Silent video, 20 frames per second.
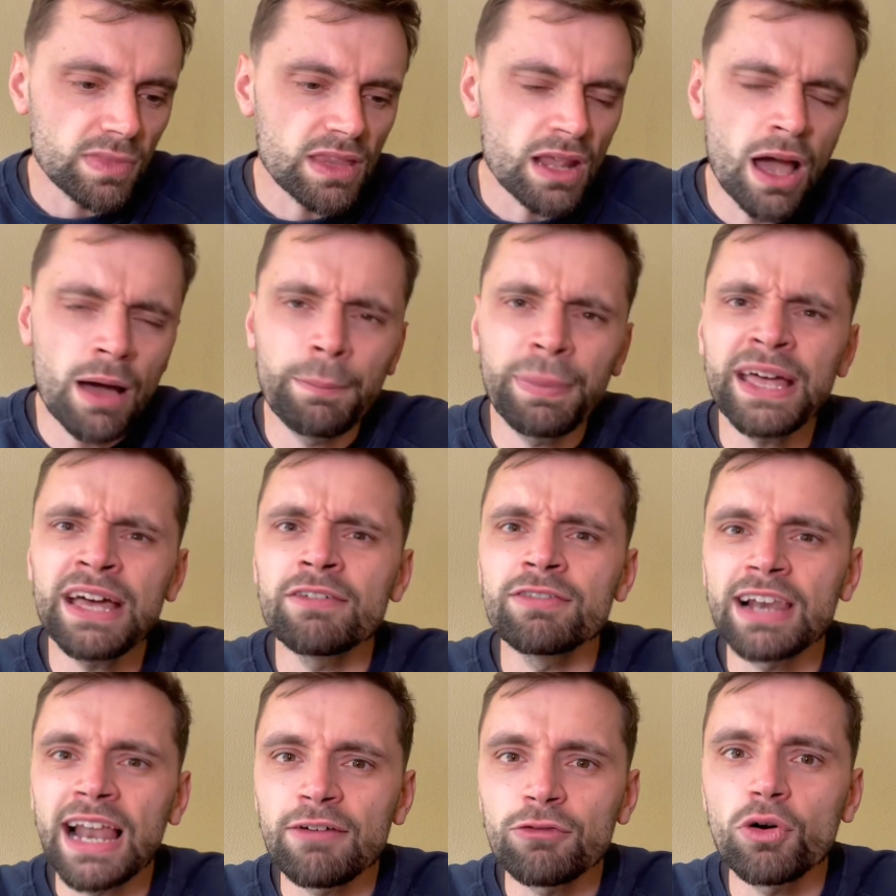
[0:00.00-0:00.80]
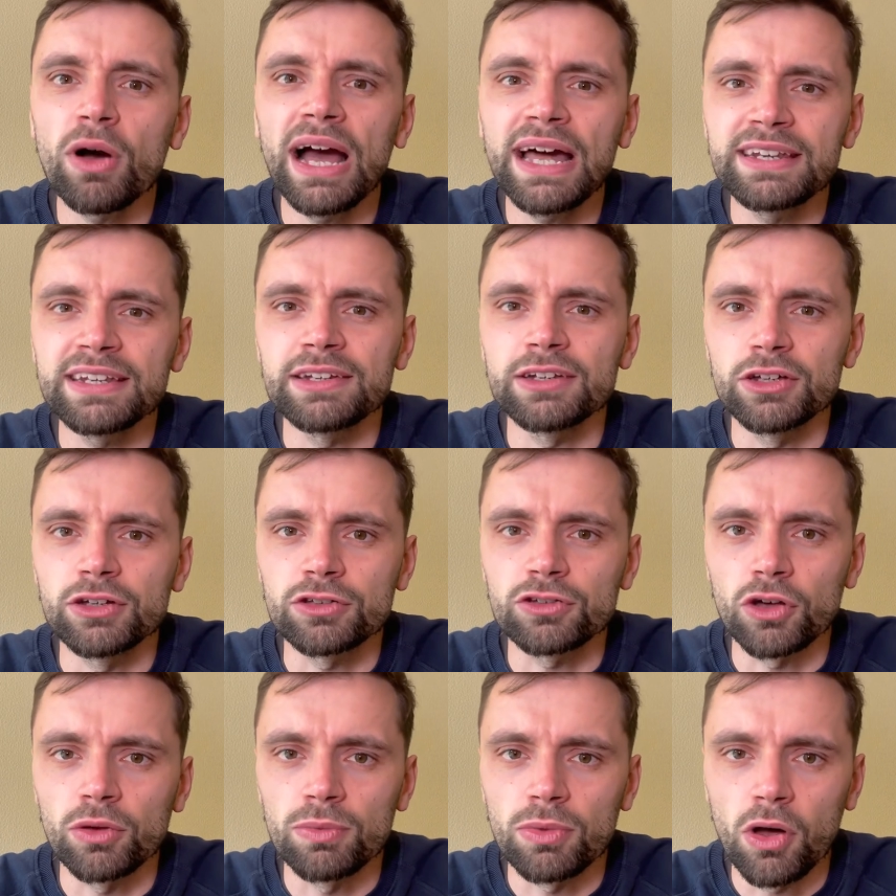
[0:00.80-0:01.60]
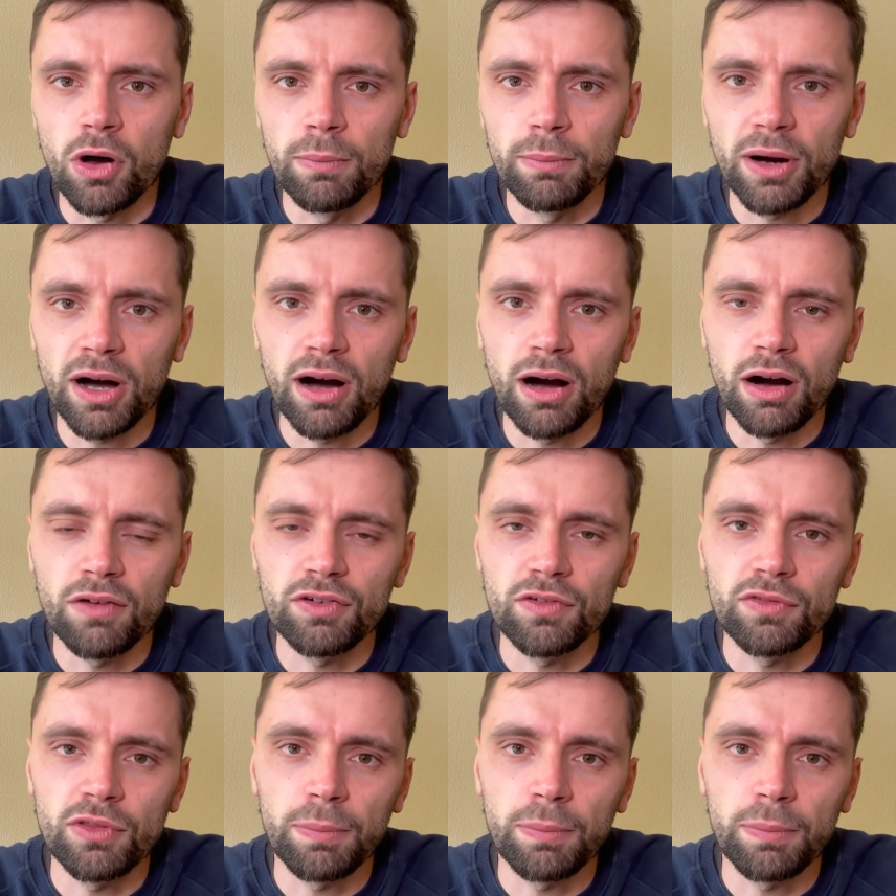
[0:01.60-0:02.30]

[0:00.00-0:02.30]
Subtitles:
a bit of level-headedness on behalf of